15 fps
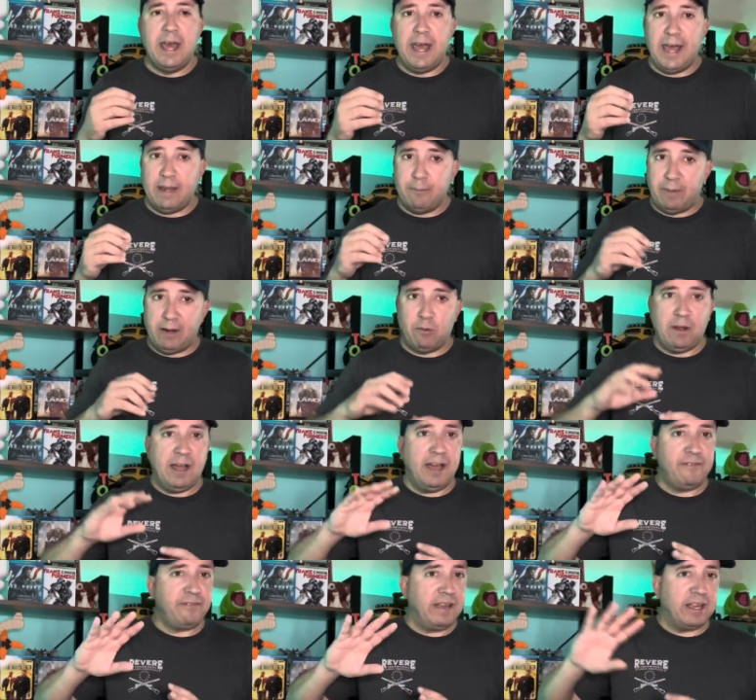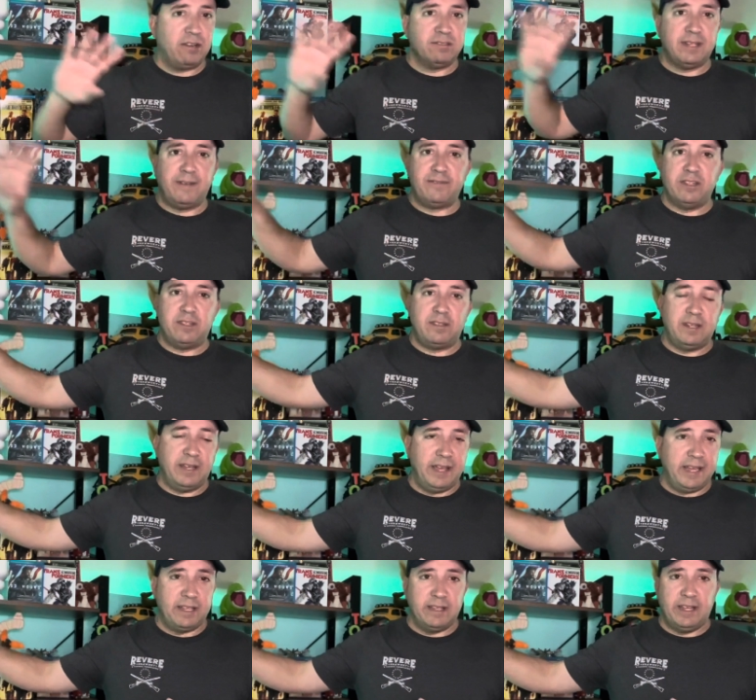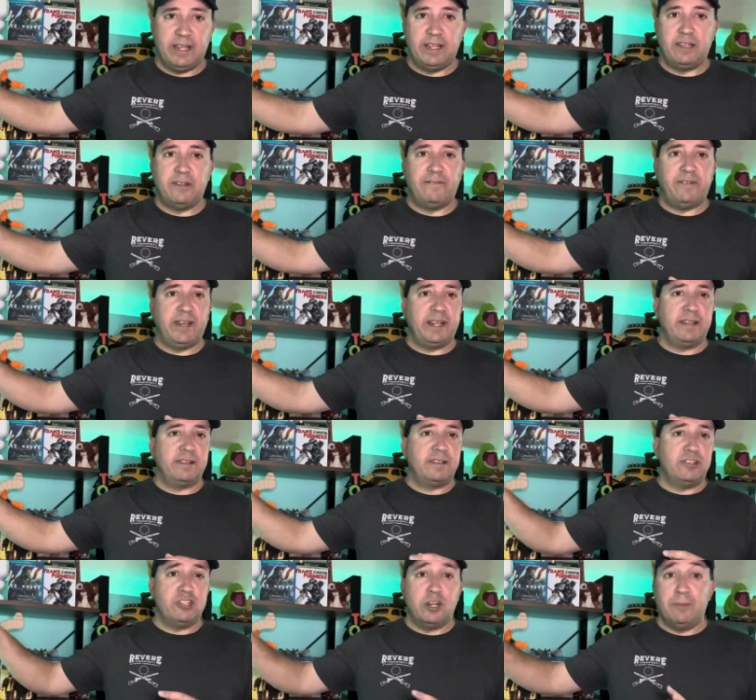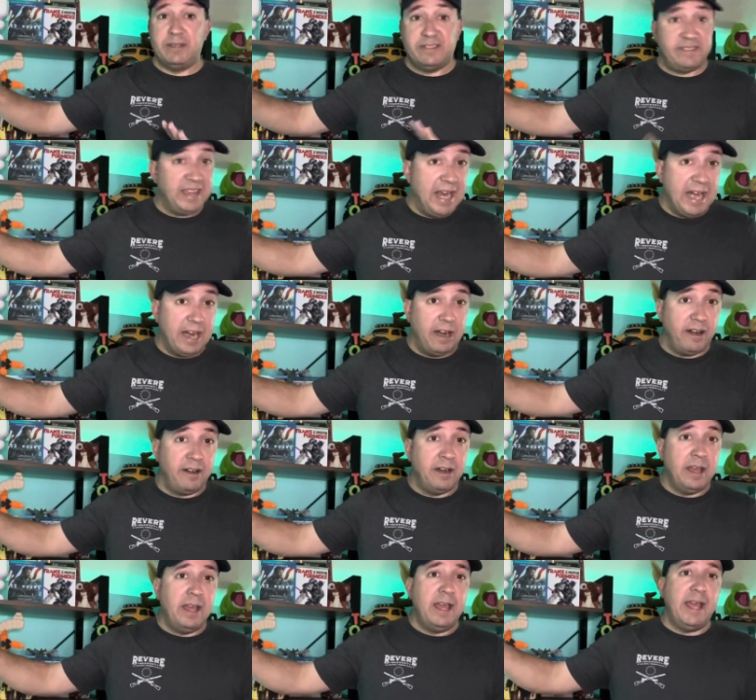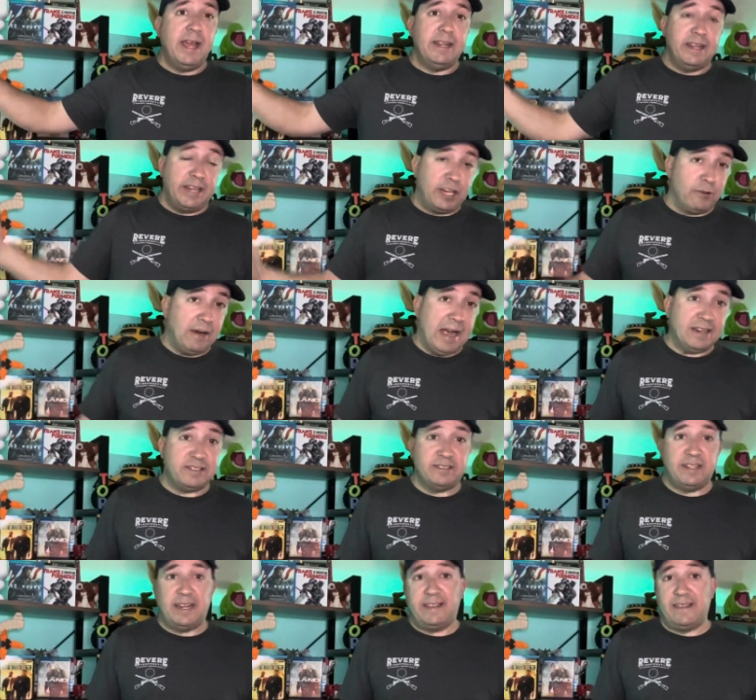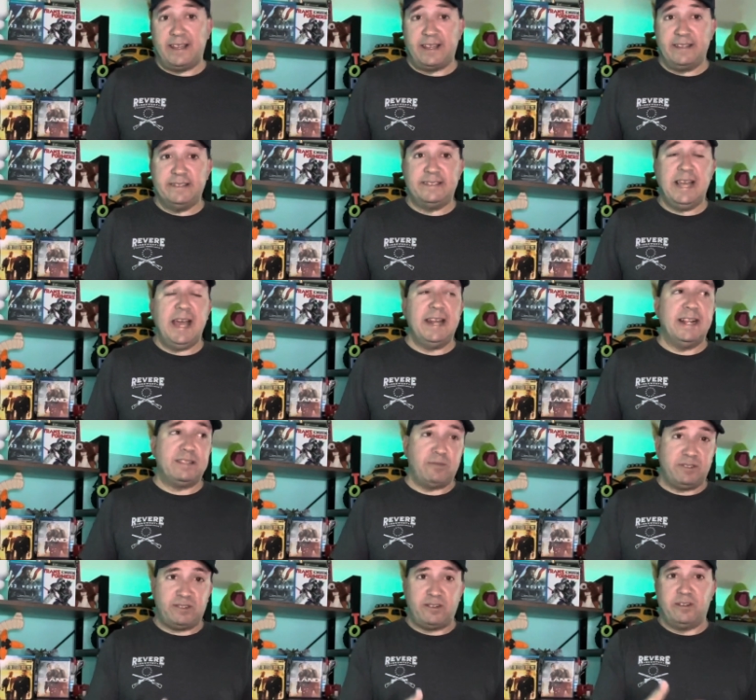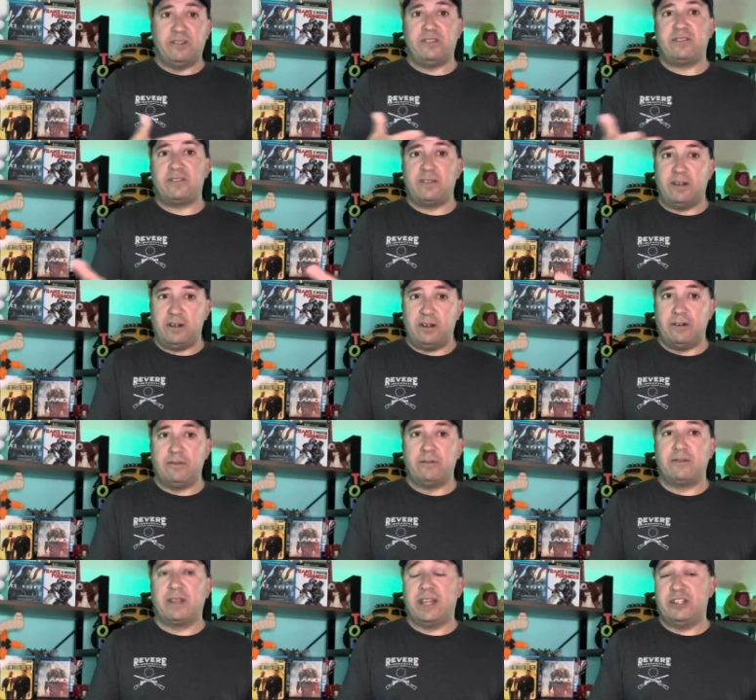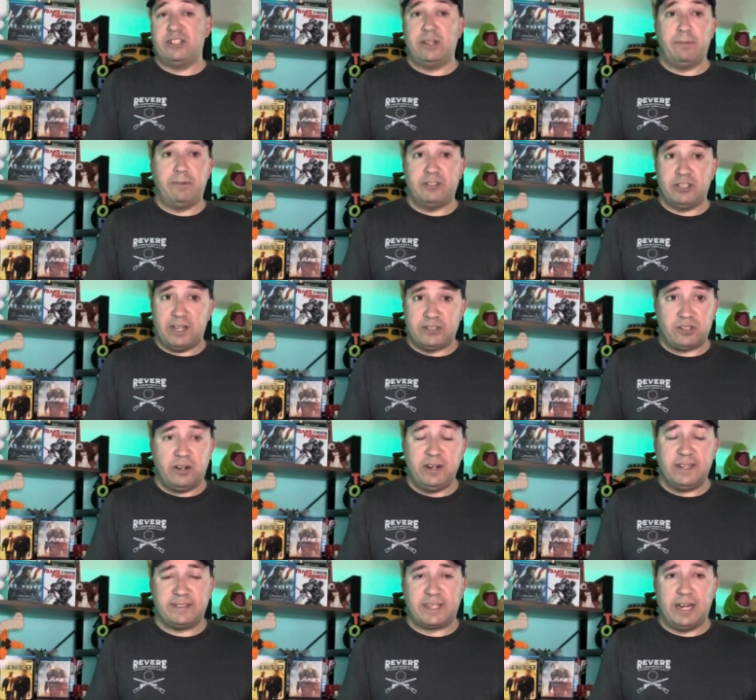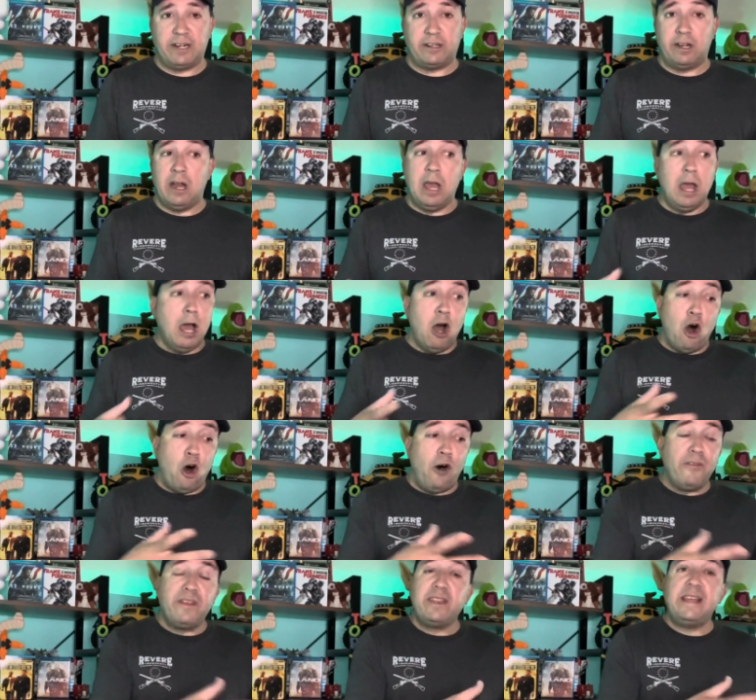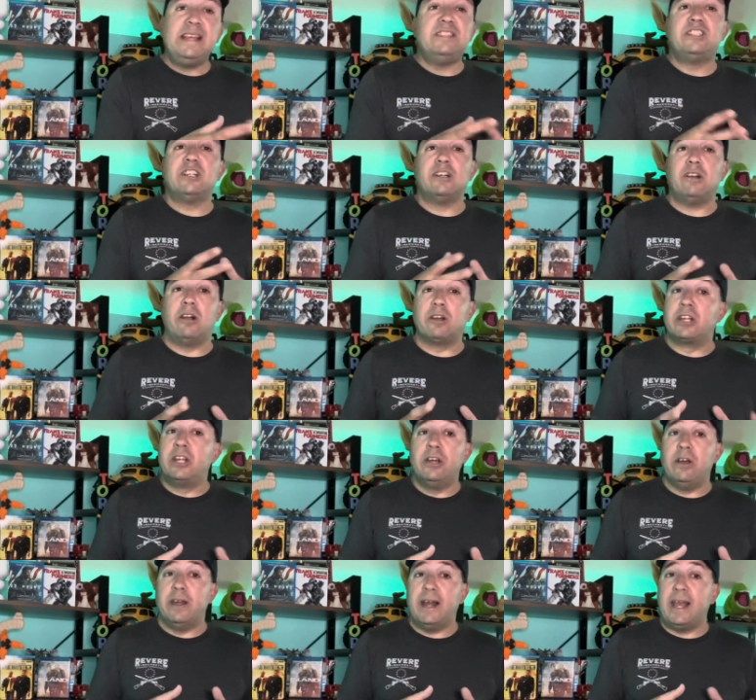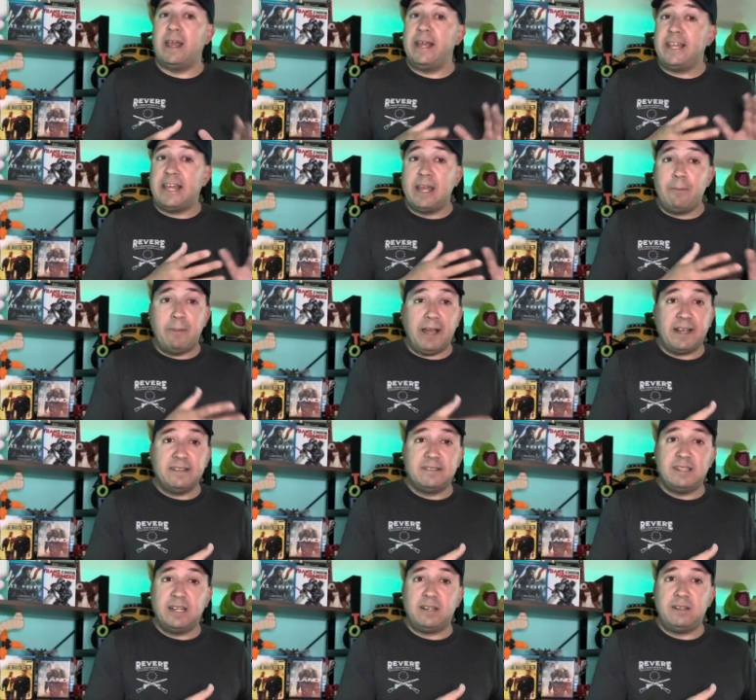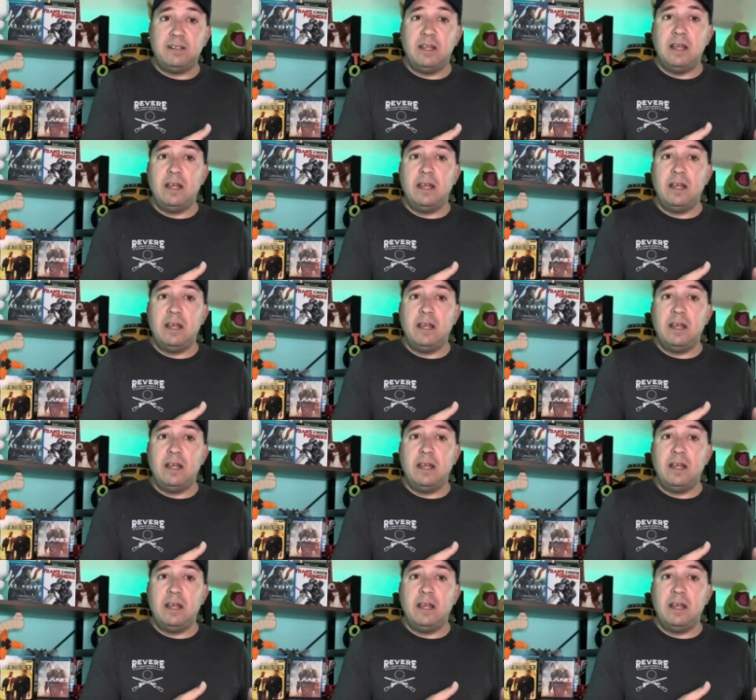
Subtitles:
and Ben Affleck goes off to England to fight the Germans there, and then he crashes and they think he's dead, and that's what starts her relationship with Josh Hartnett's character. All the leads here are good. I like Kate Beckinsale